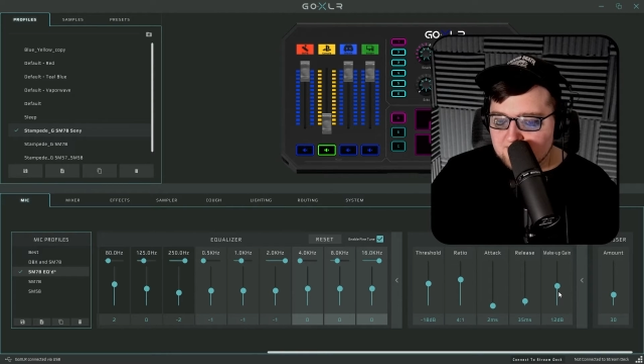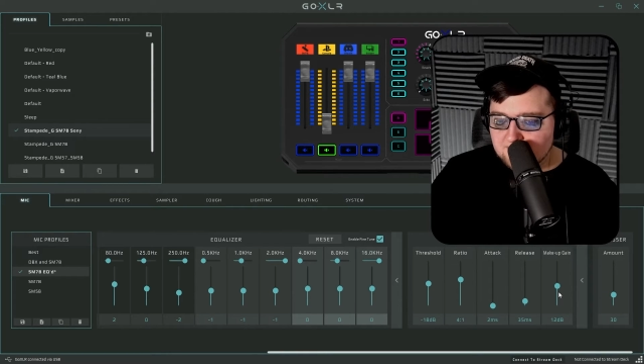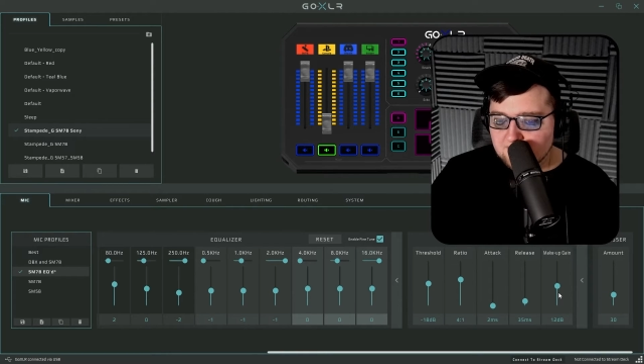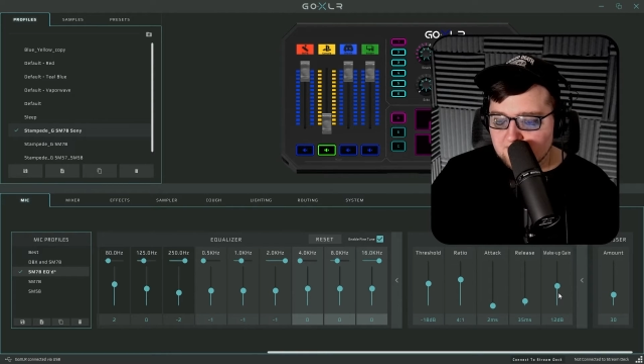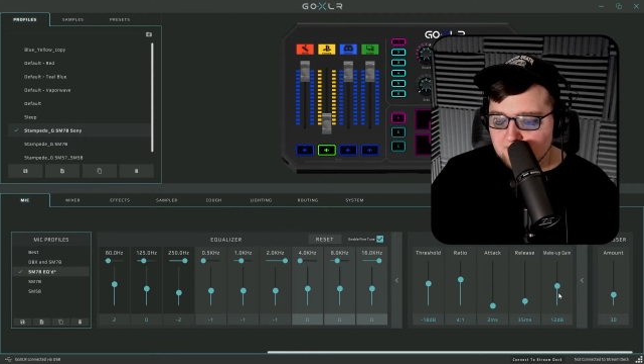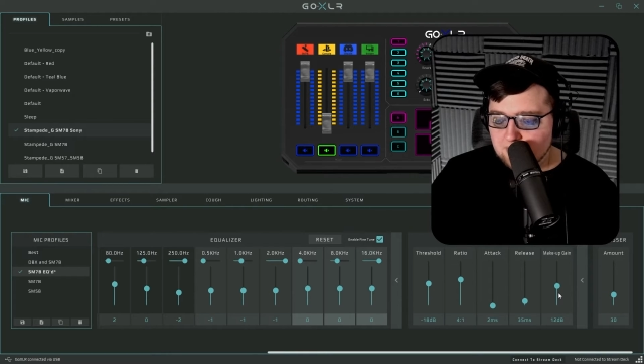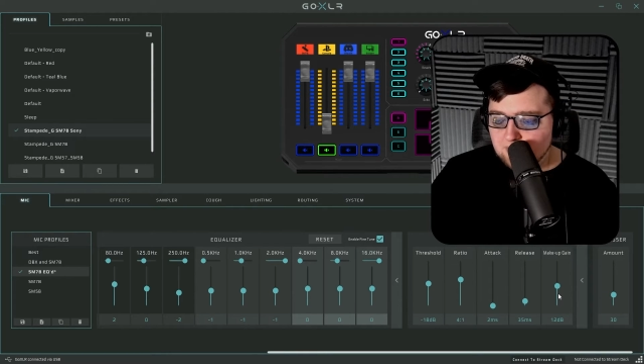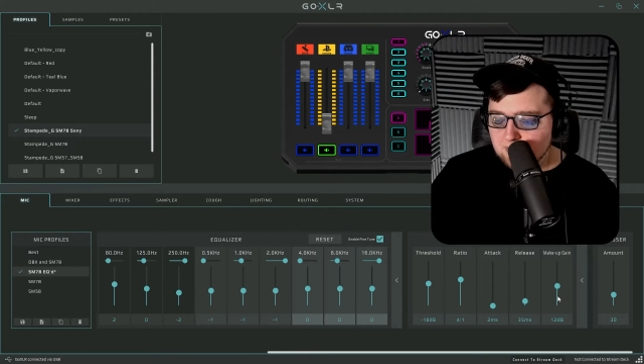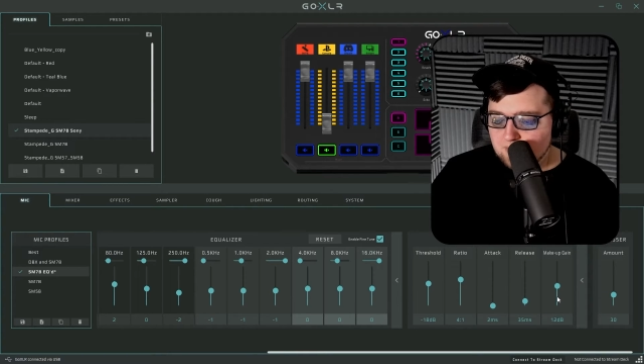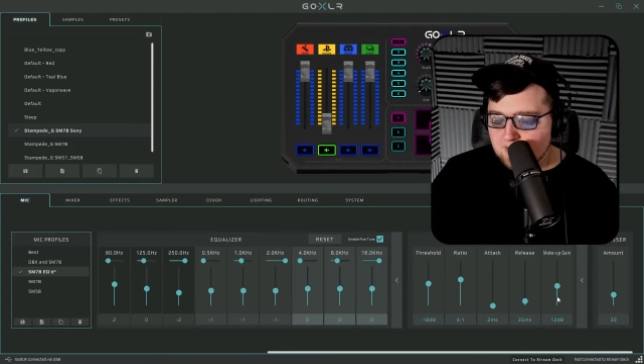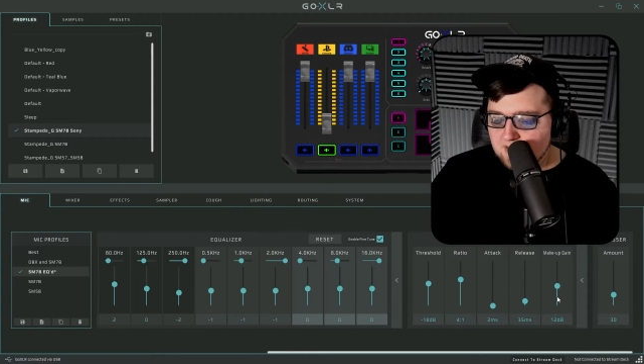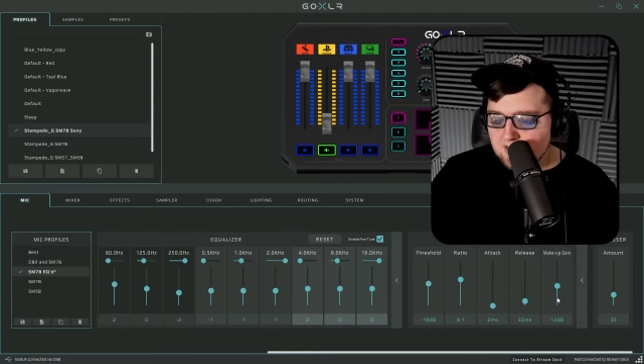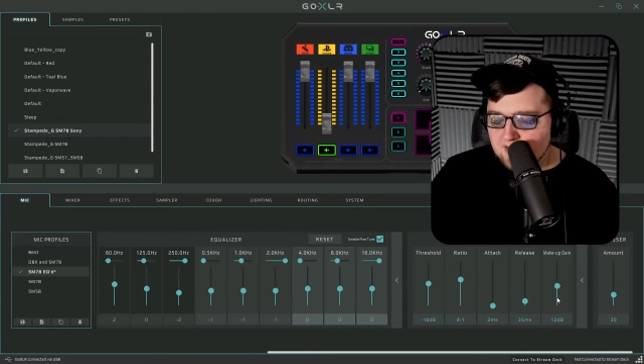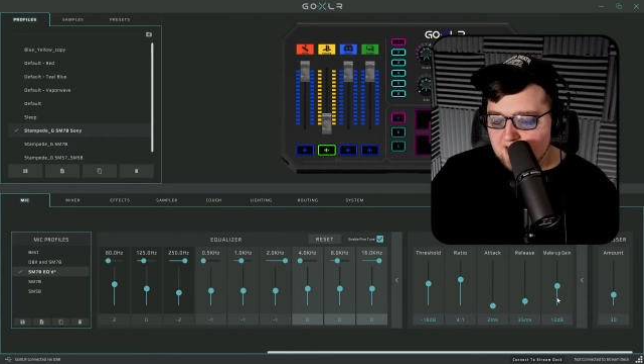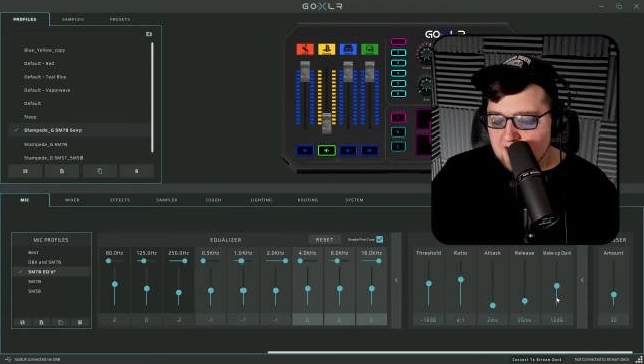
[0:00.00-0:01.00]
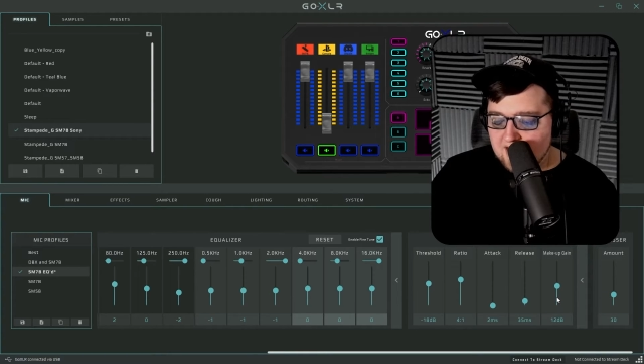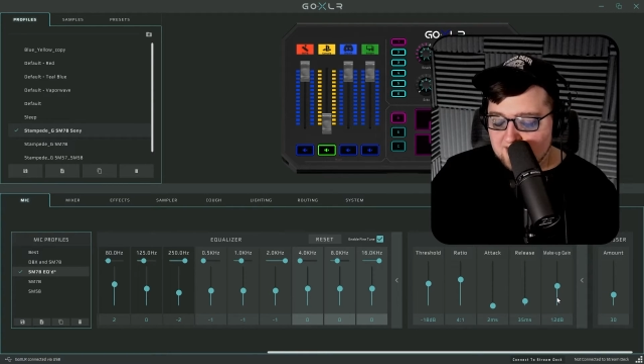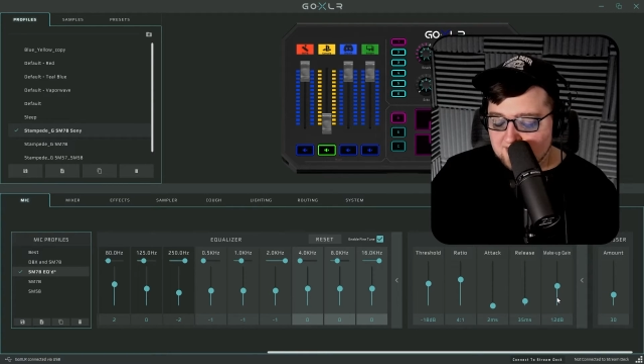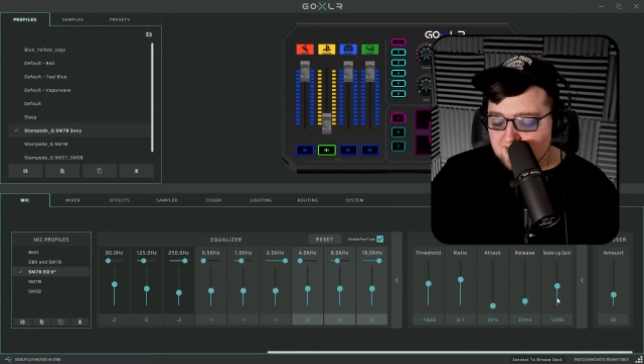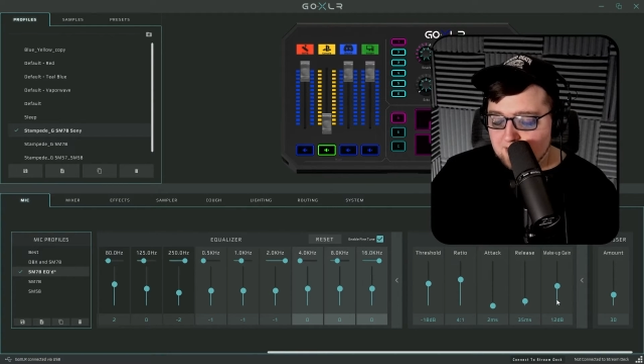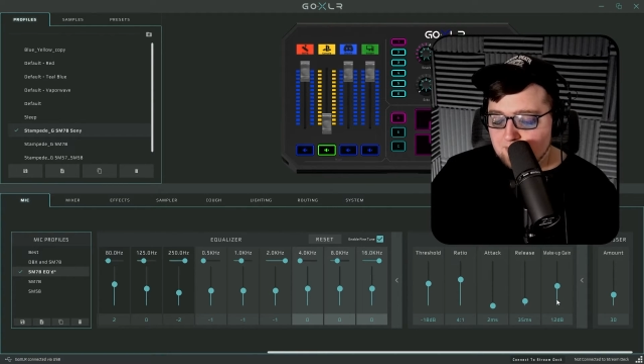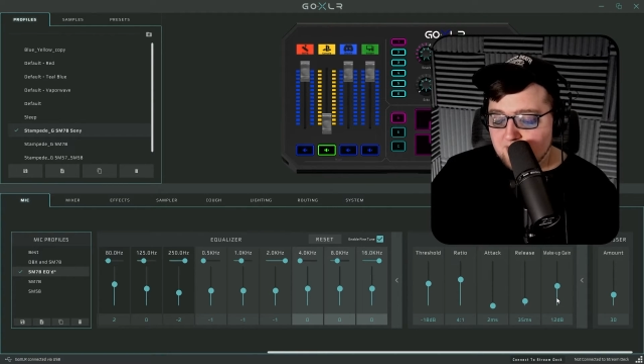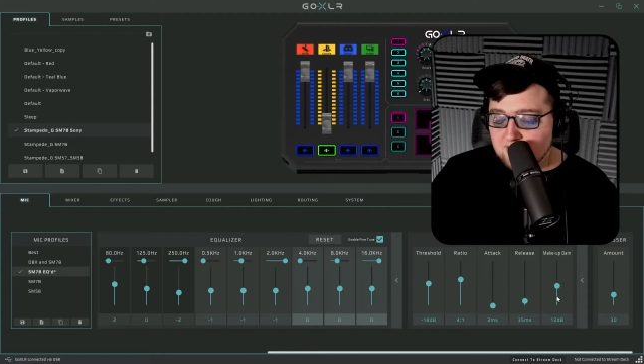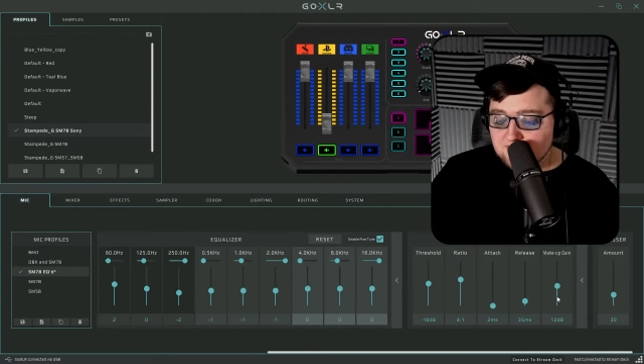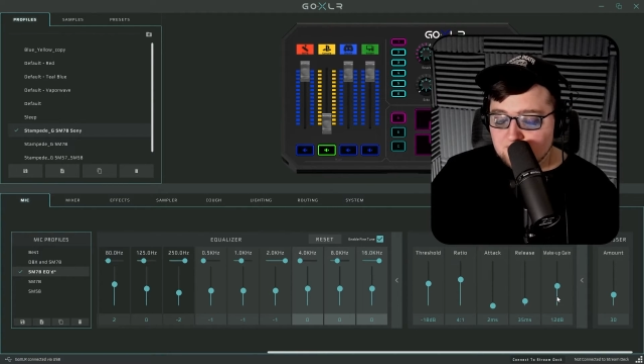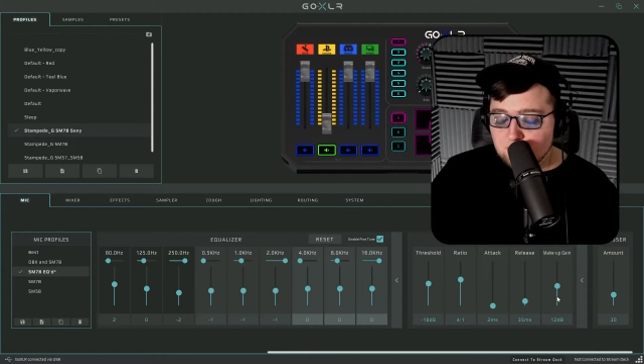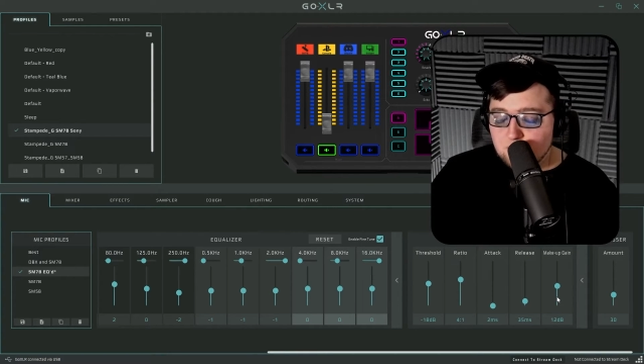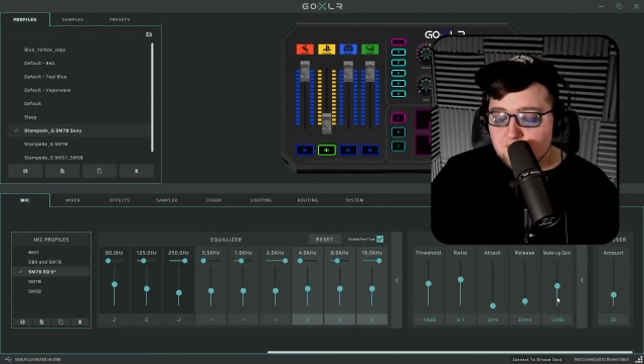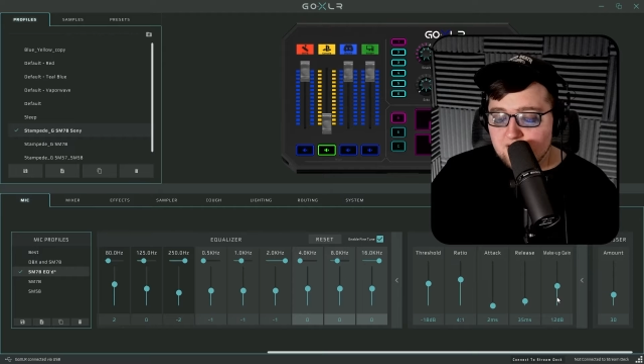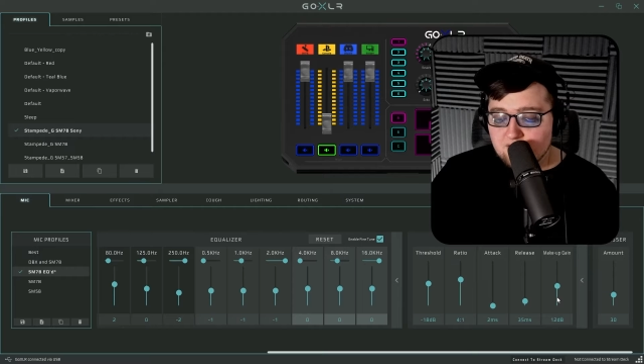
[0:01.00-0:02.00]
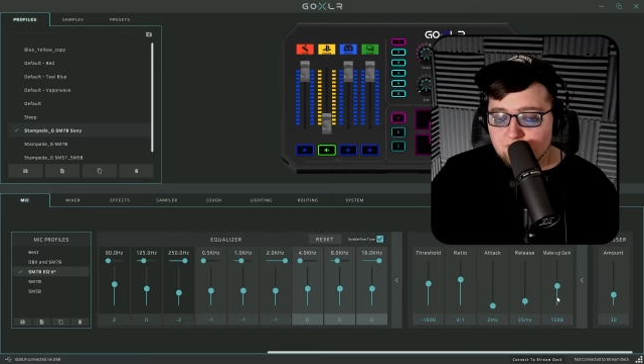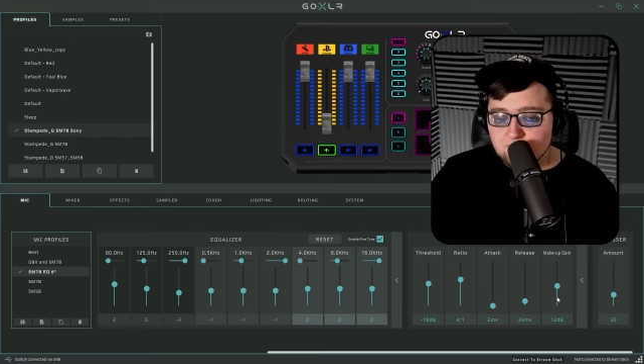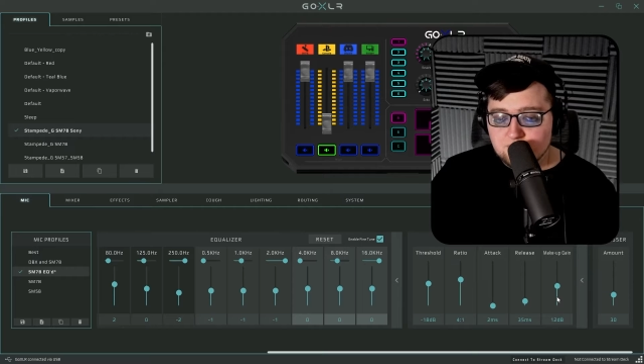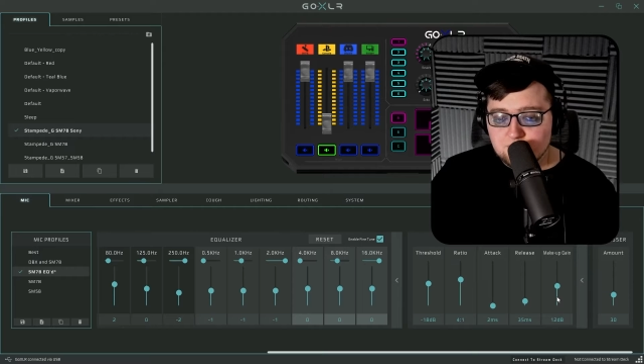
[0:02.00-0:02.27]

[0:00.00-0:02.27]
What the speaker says: So I set mine to 12,